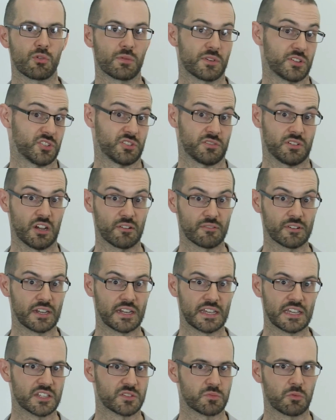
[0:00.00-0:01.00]
which
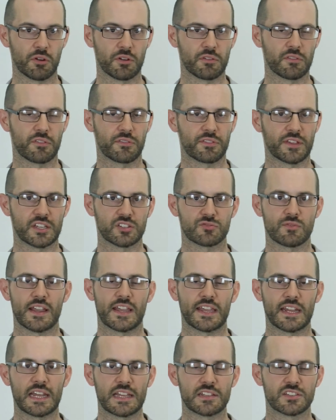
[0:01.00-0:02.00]
currently is one of the things
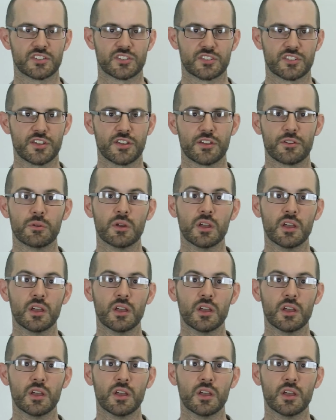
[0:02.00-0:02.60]
regulators do.